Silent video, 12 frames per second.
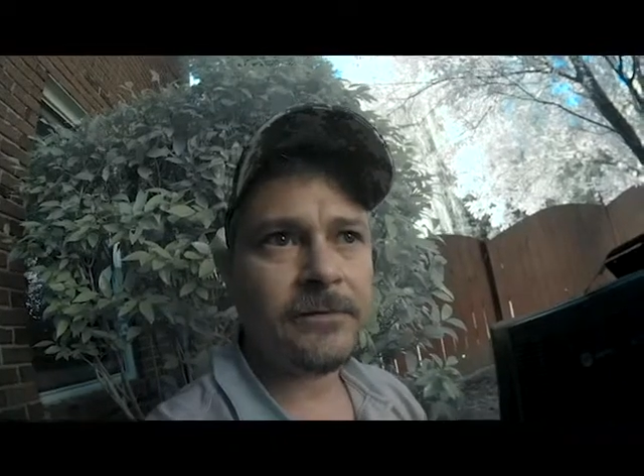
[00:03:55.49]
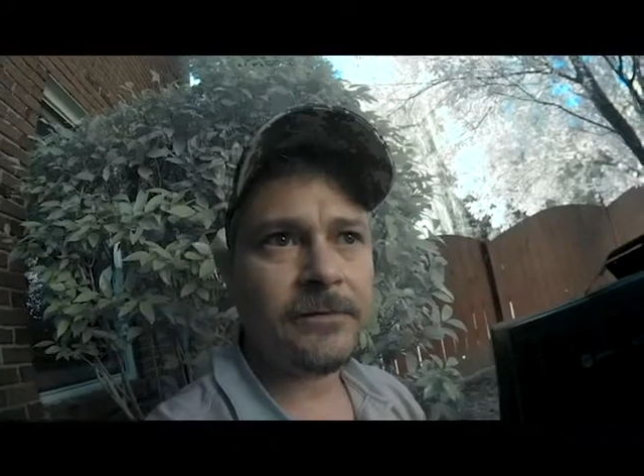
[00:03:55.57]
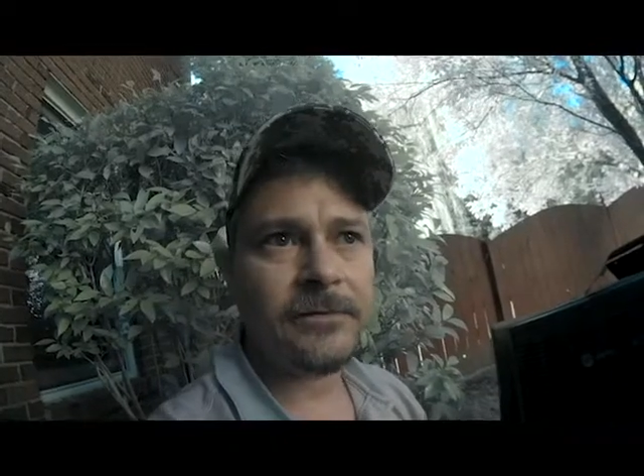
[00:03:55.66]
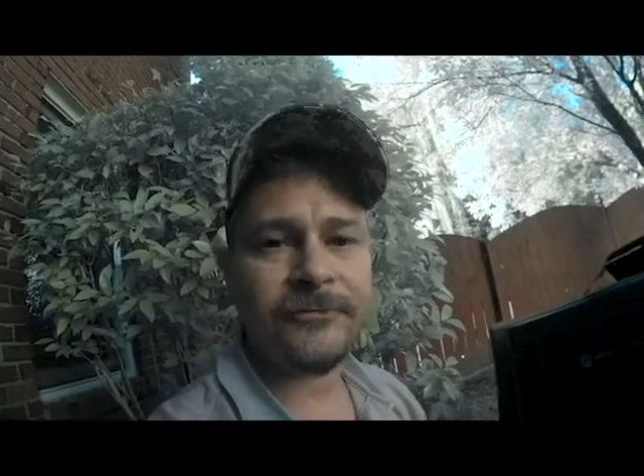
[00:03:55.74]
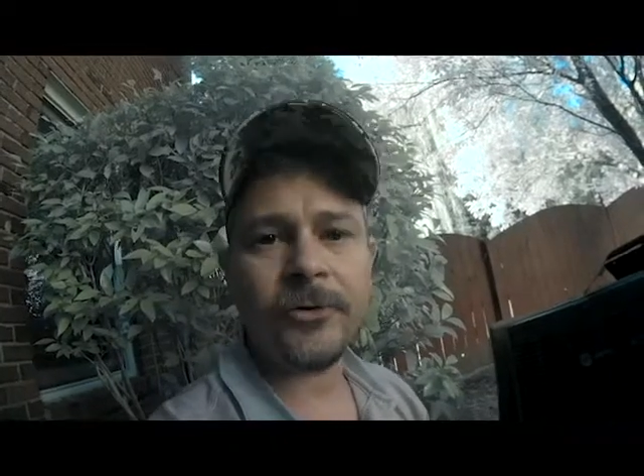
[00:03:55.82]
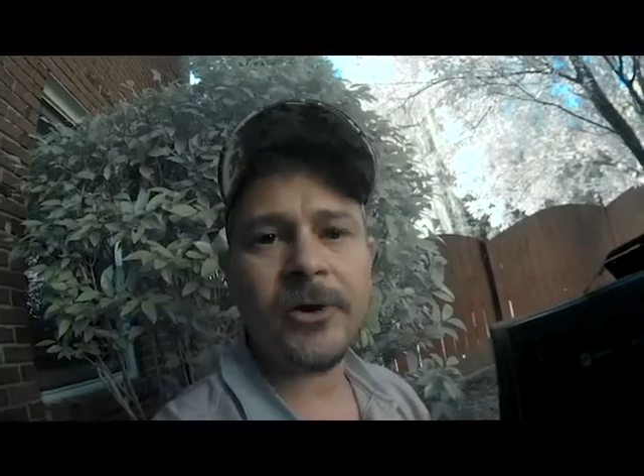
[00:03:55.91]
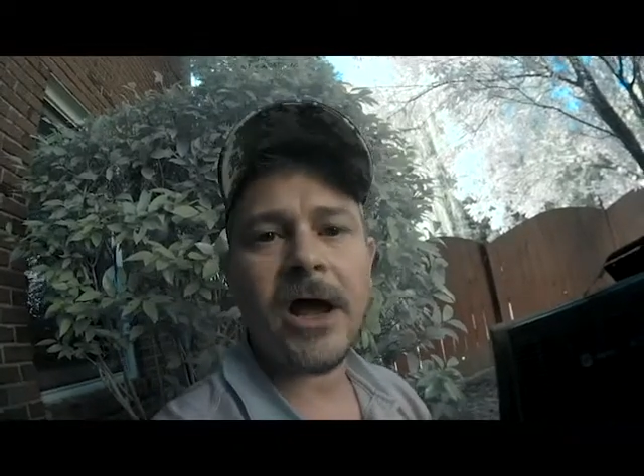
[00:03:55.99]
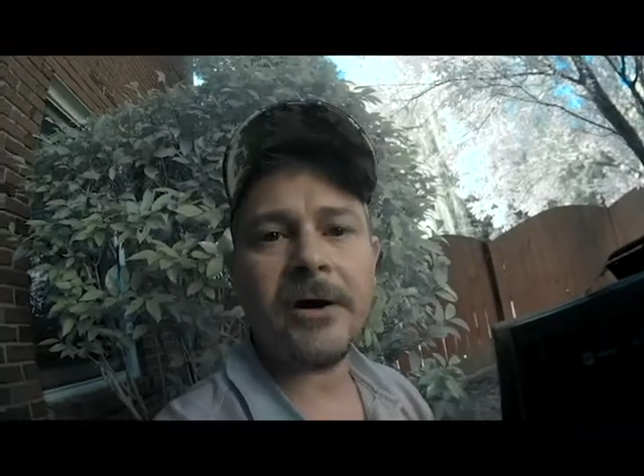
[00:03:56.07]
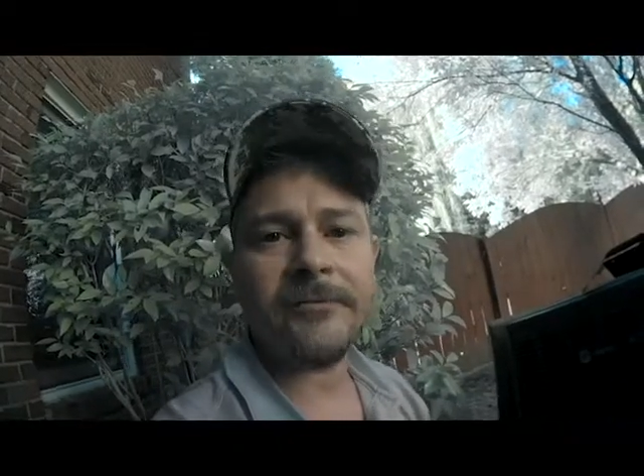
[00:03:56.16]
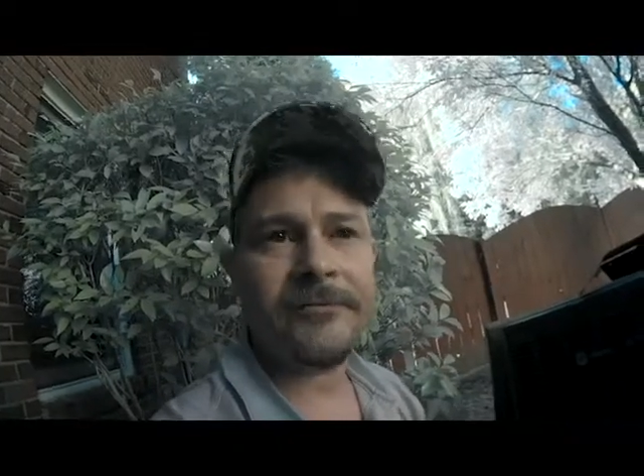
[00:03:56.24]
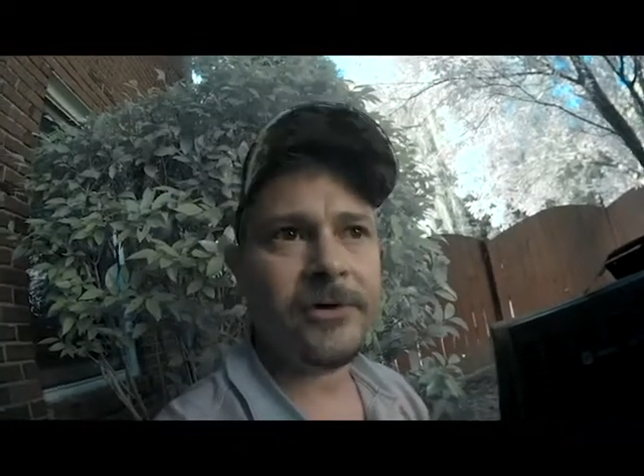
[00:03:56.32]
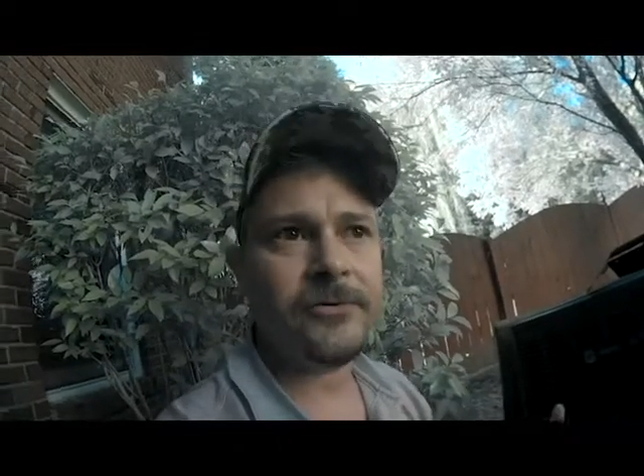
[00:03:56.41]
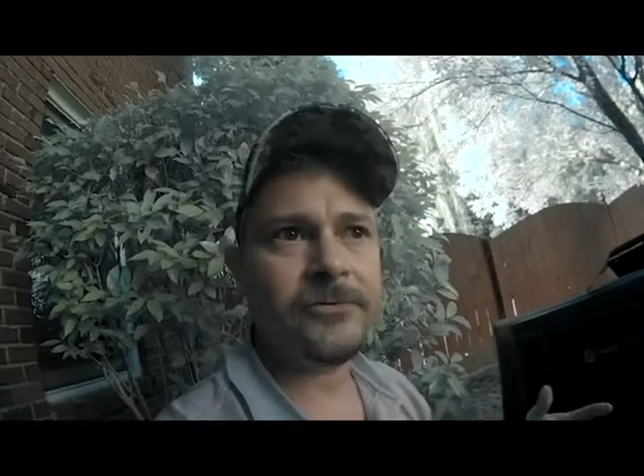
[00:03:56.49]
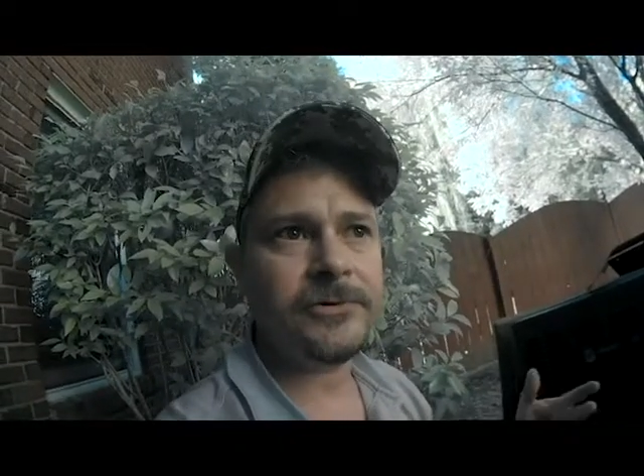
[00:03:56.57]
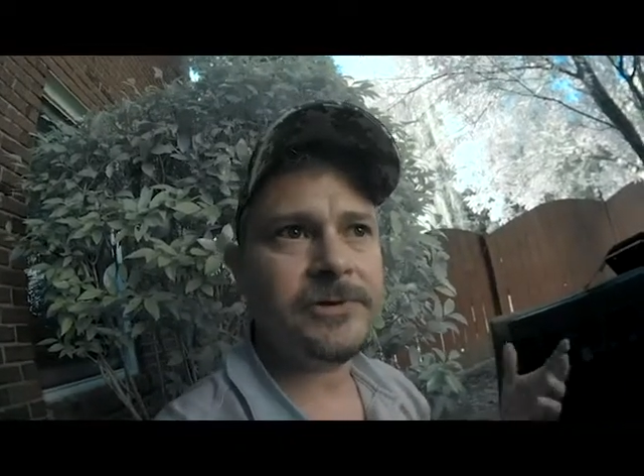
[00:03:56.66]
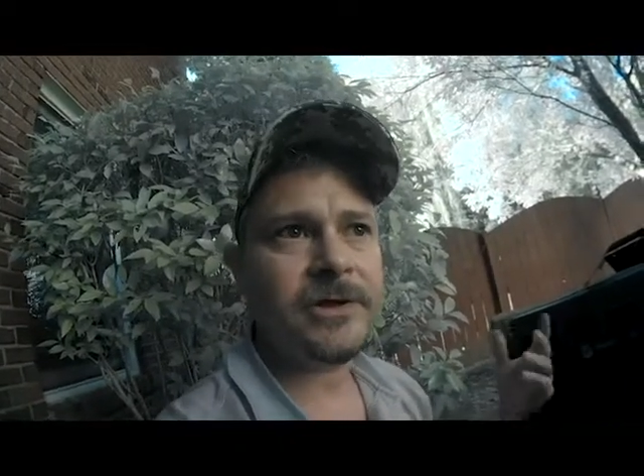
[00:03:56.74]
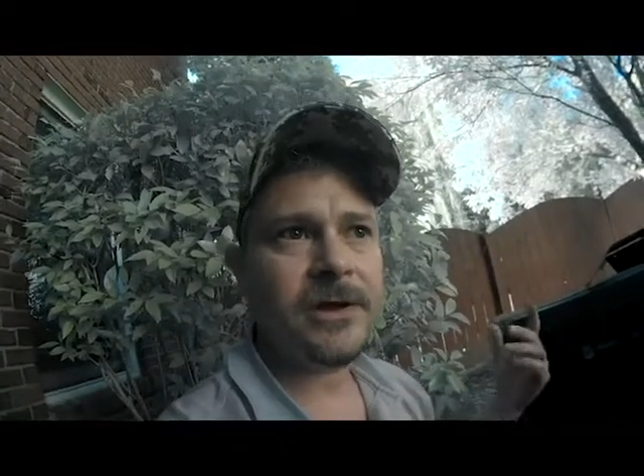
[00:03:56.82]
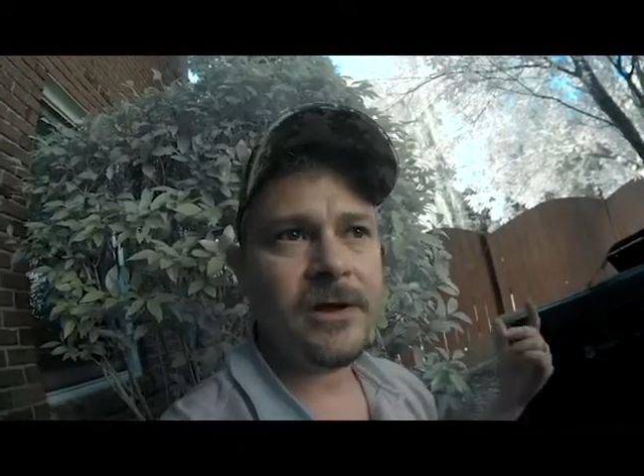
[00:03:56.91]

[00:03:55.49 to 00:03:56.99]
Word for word: the Freon flows